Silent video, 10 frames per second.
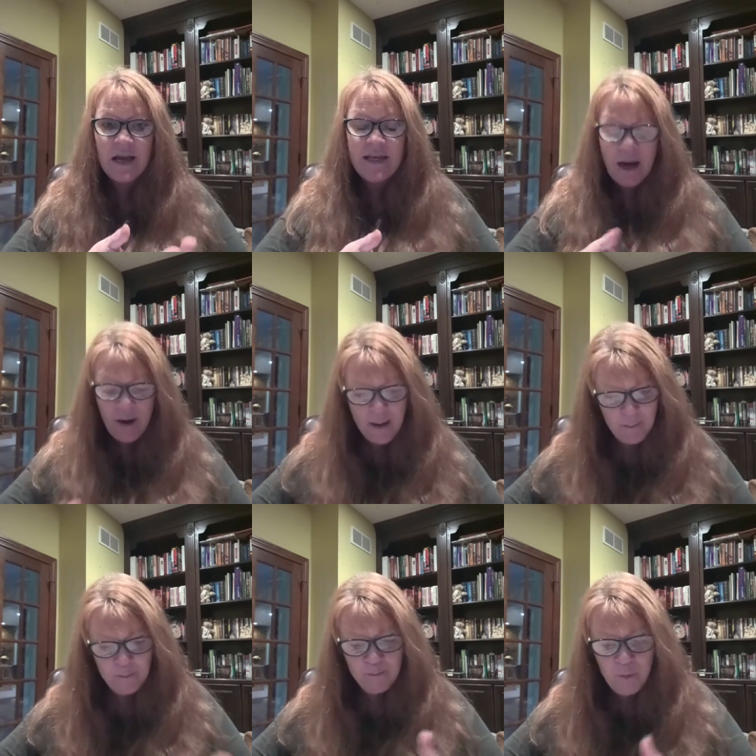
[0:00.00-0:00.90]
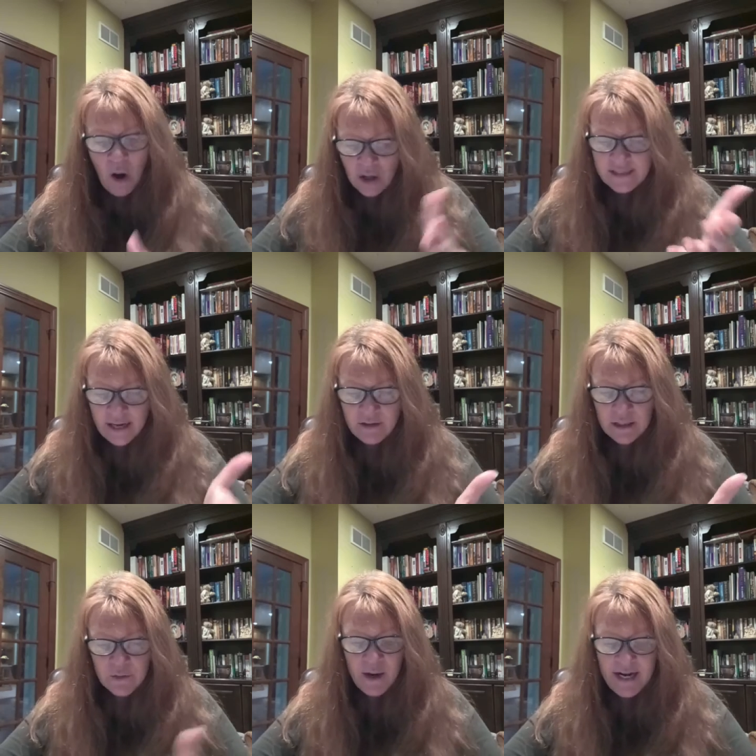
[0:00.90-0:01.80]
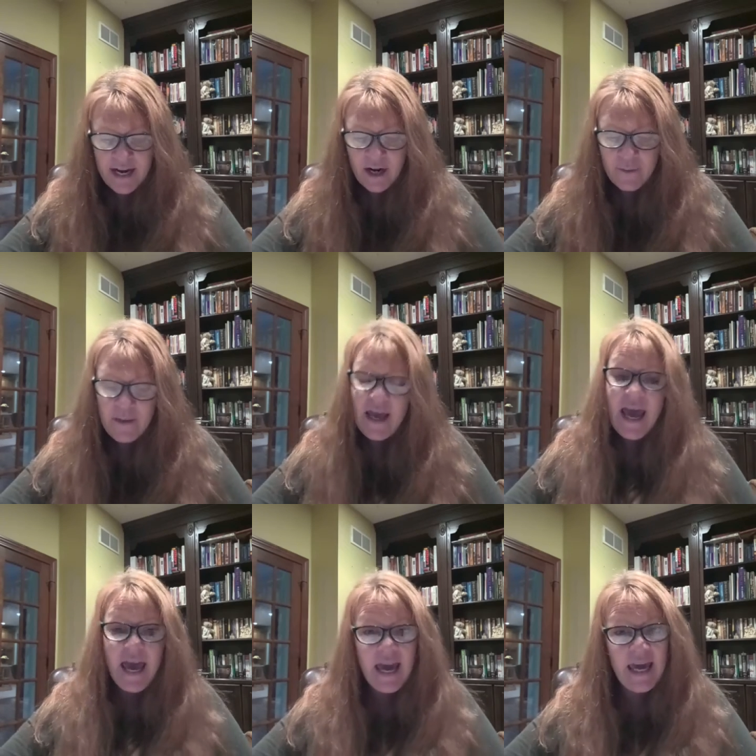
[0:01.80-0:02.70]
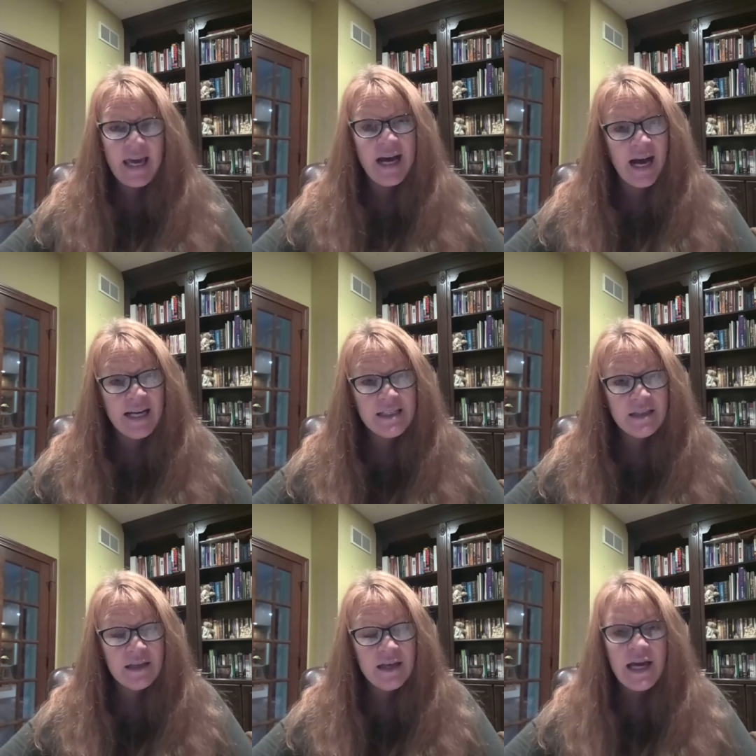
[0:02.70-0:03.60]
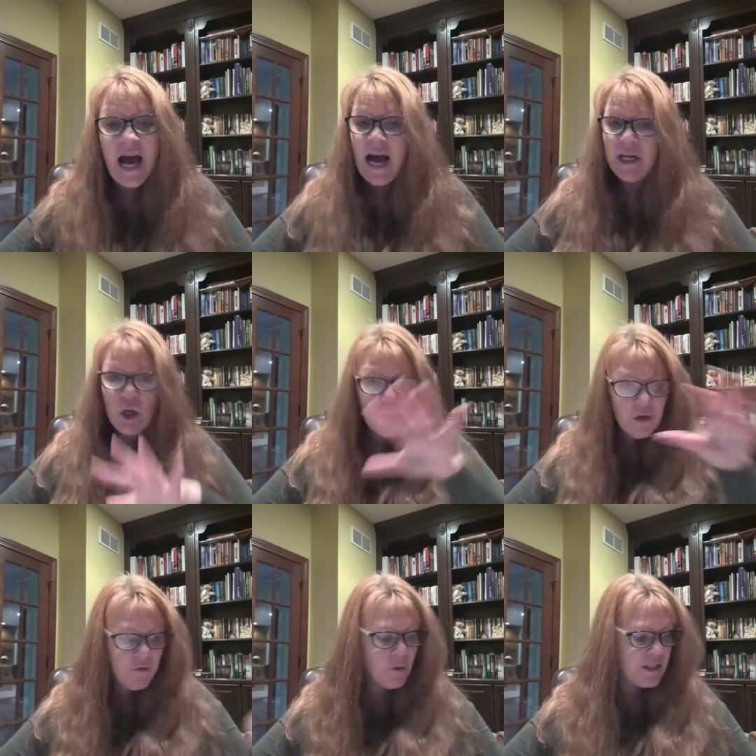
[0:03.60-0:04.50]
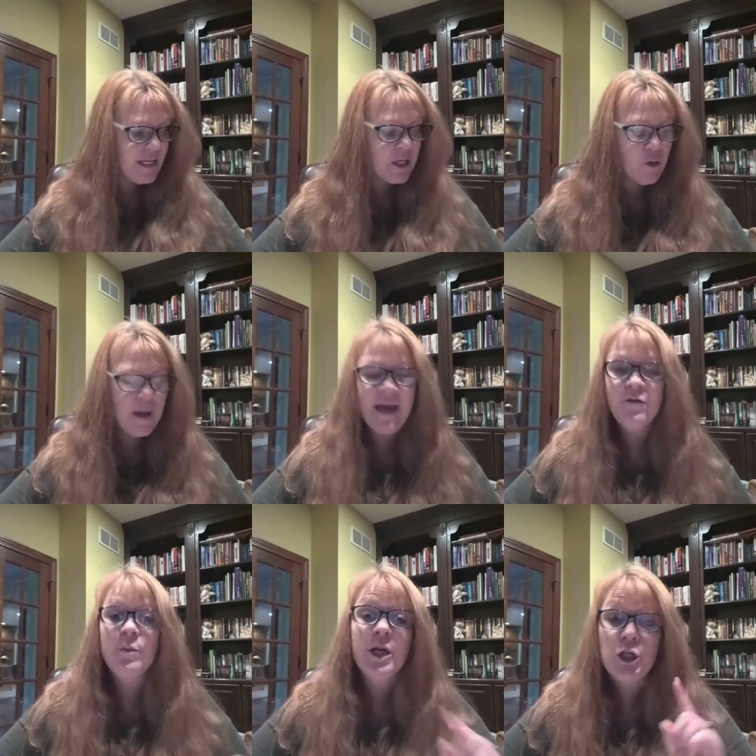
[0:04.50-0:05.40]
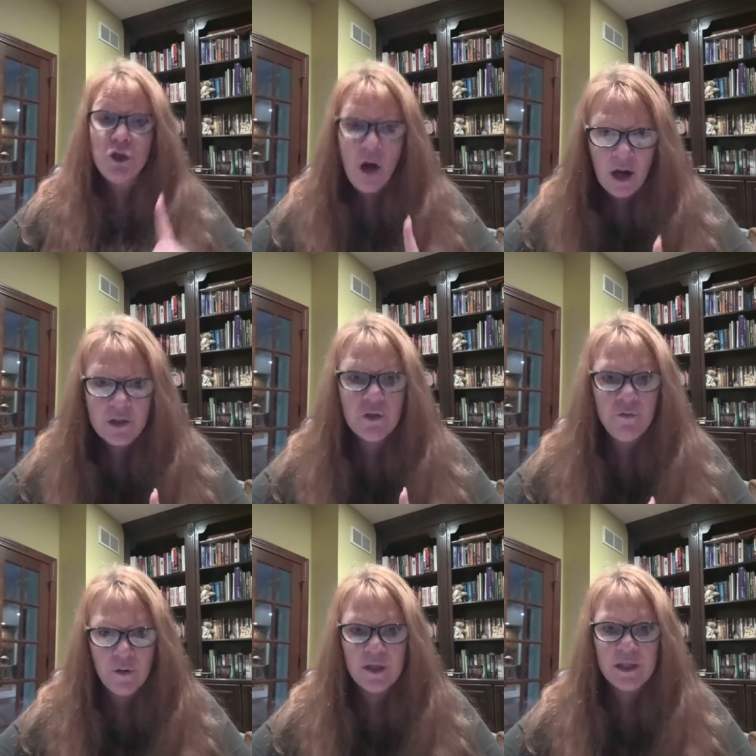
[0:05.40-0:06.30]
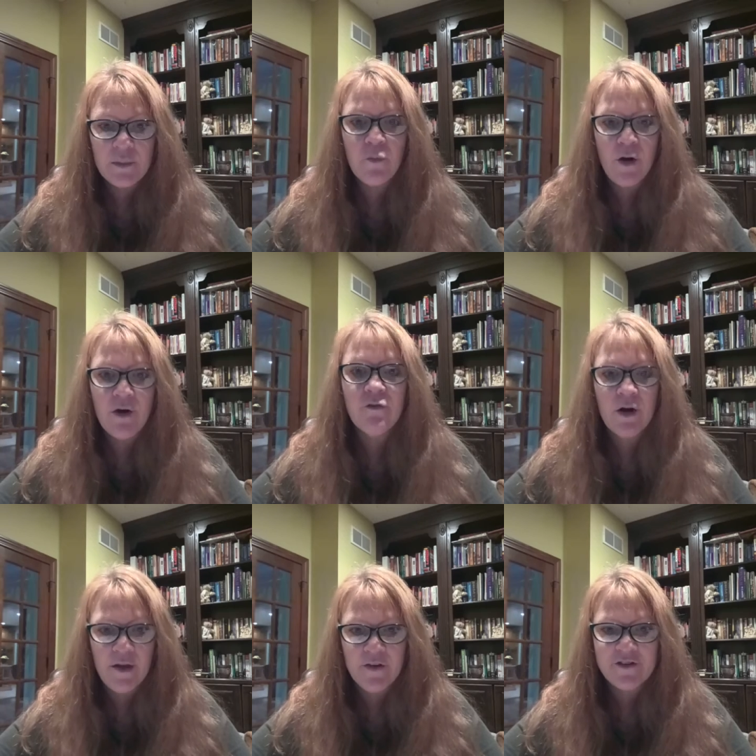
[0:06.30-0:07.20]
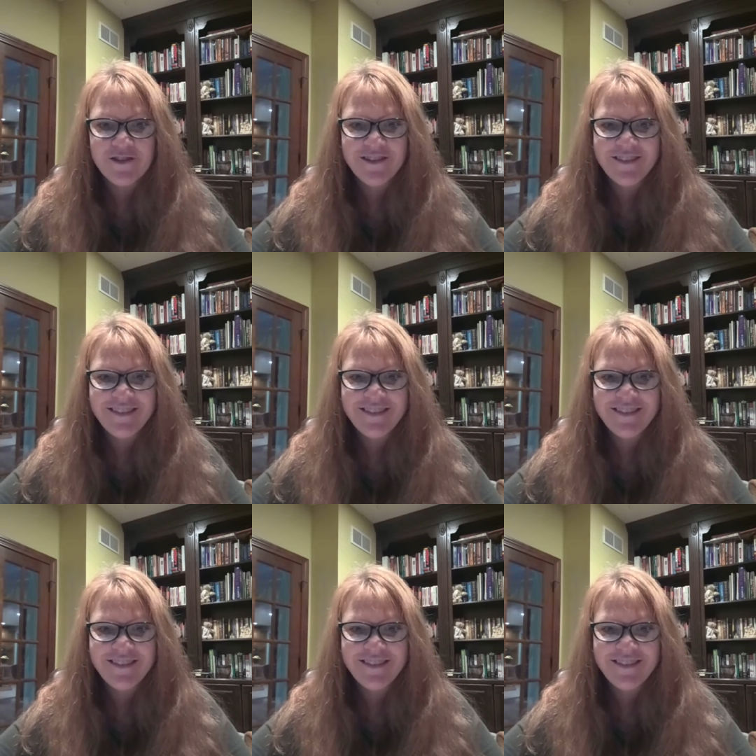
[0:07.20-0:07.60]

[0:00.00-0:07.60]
Now, Paul tells us right here, hey guys, I know you're focusing on your behavior, but could you also focus on prayer for others?